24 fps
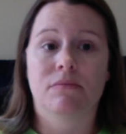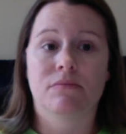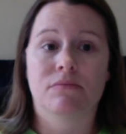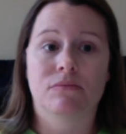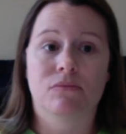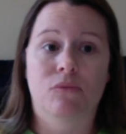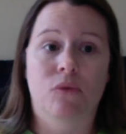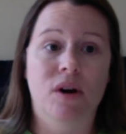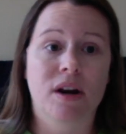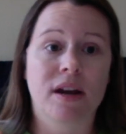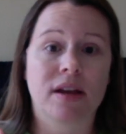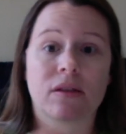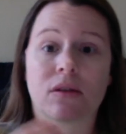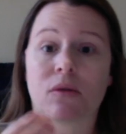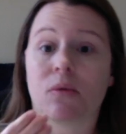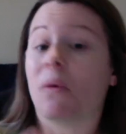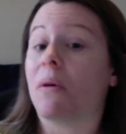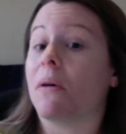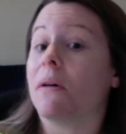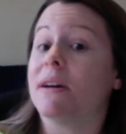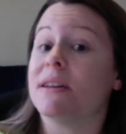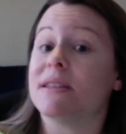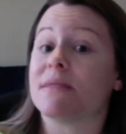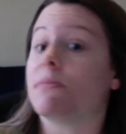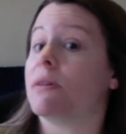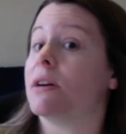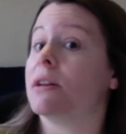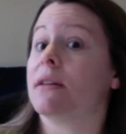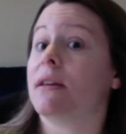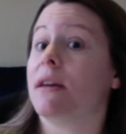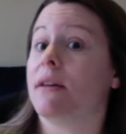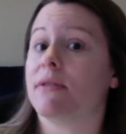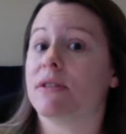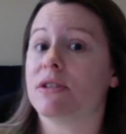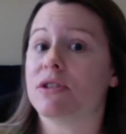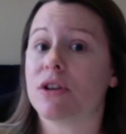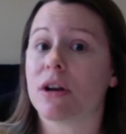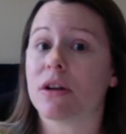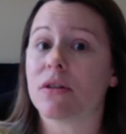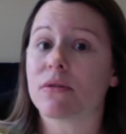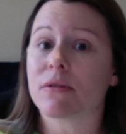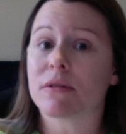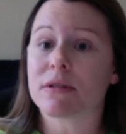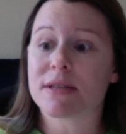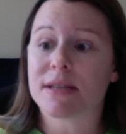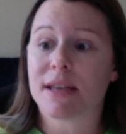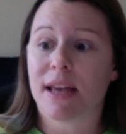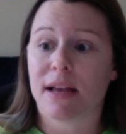winning the war as many of the
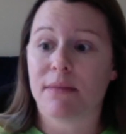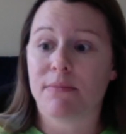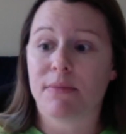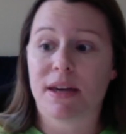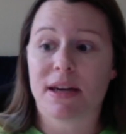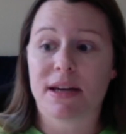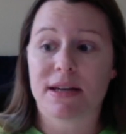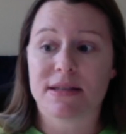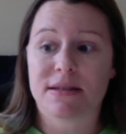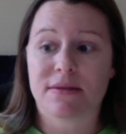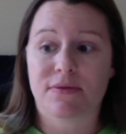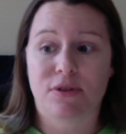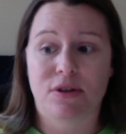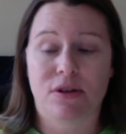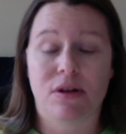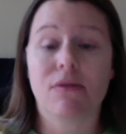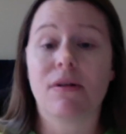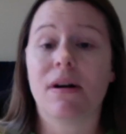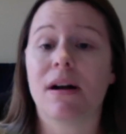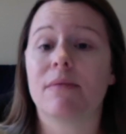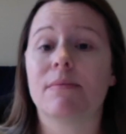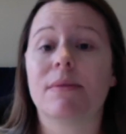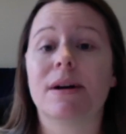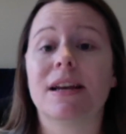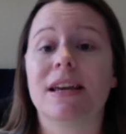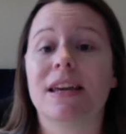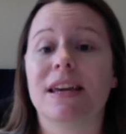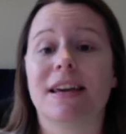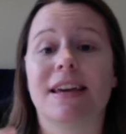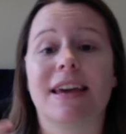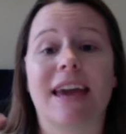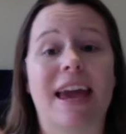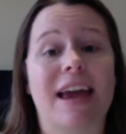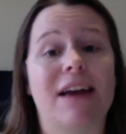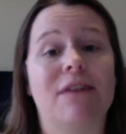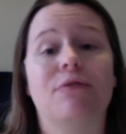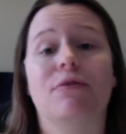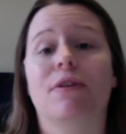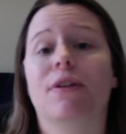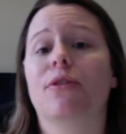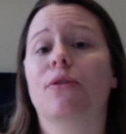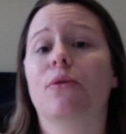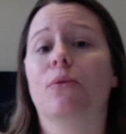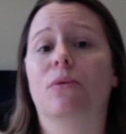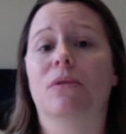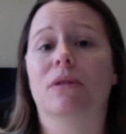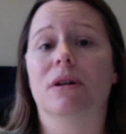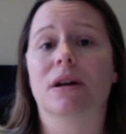generals did, because if you don't have money, you can't fund
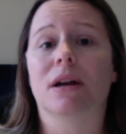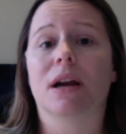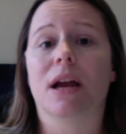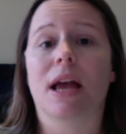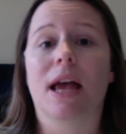the war.